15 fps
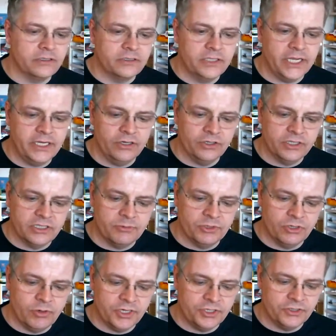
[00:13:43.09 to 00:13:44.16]
take a look at some of the
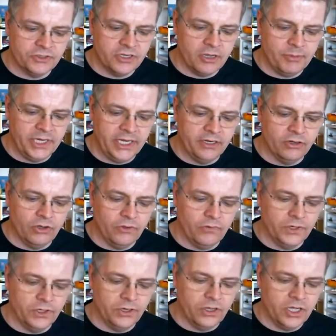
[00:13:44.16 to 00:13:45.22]
questions coming in on the
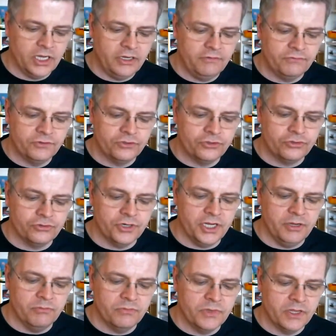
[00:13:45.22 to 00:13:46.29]
live
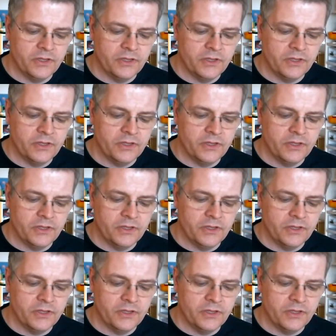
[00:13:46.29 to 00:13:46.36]
stream.